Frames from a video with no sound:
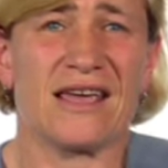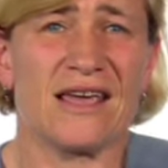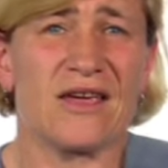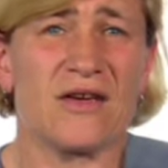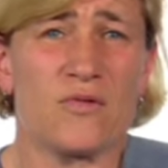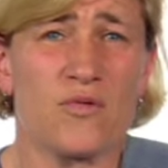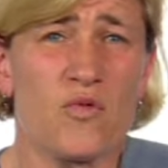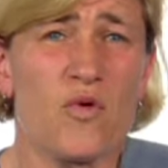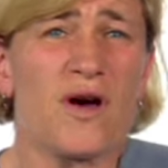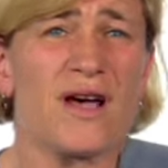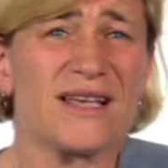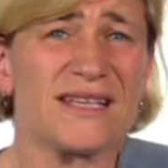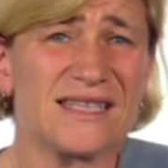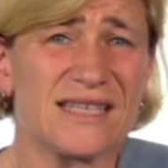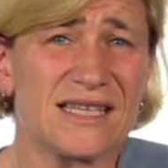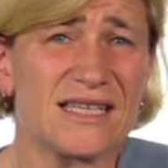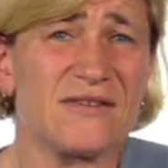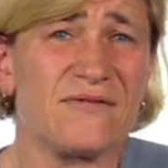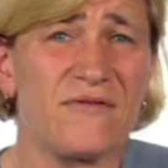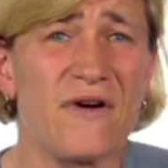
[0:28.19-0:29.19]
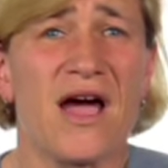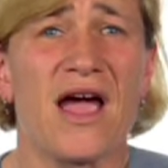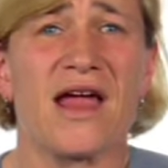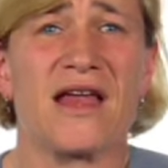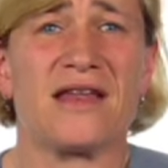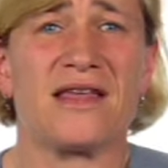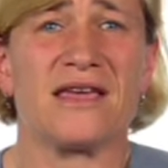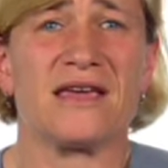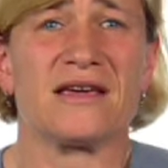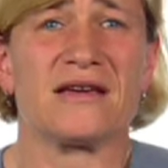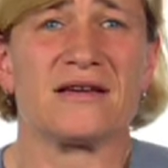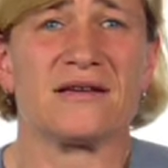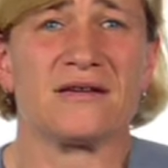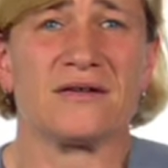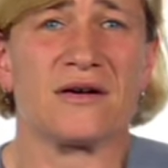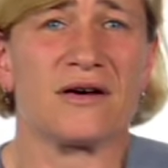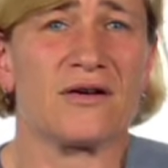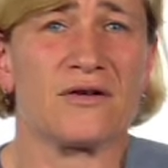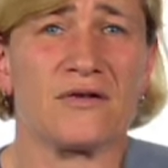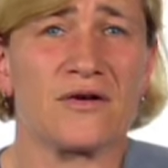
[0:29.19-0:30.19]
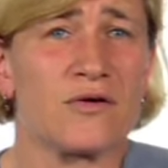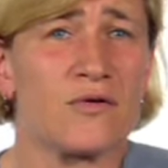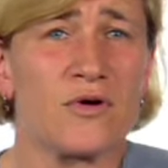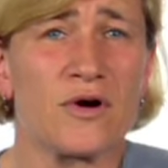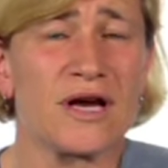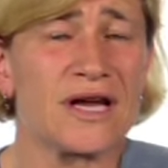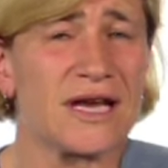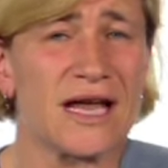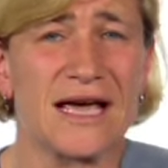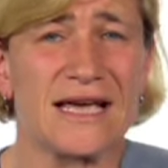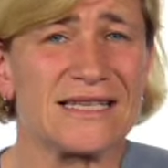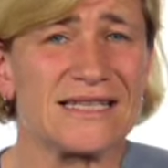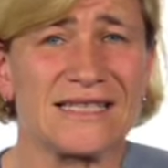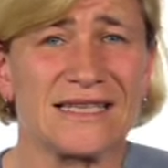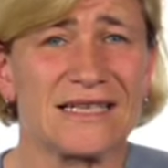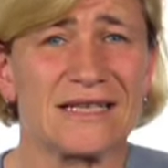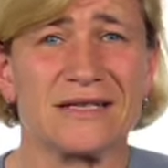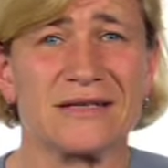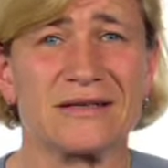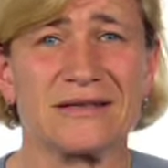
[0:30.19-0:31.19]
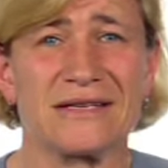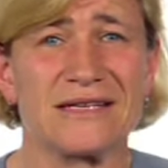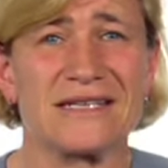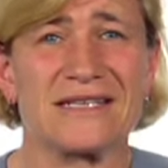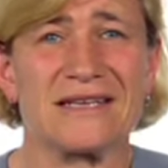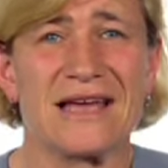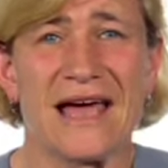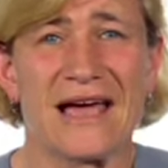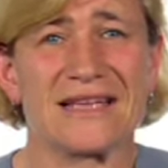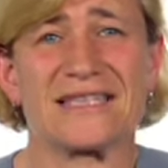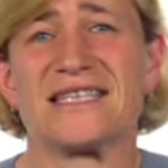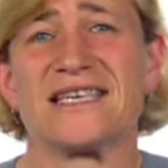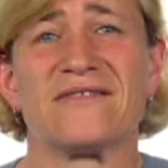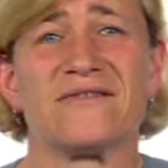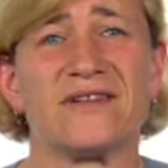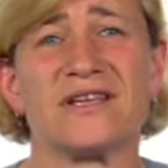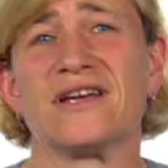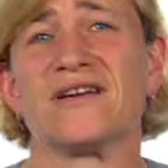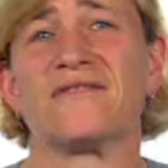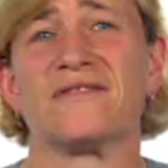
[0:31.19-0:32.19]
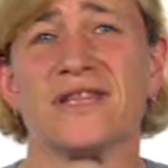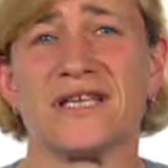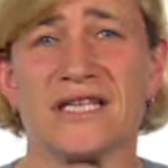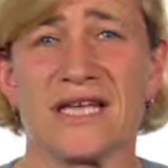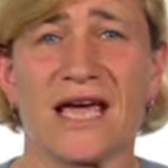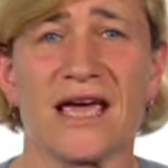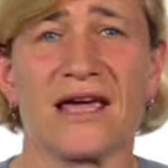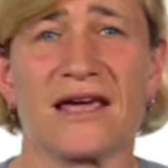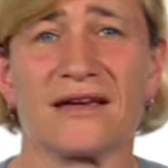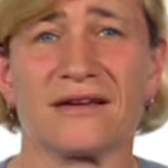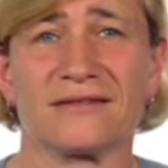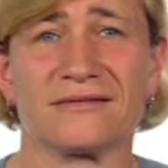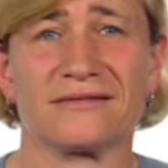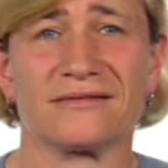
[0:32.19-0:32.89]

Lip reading: It was the defining, organizing activity of the day.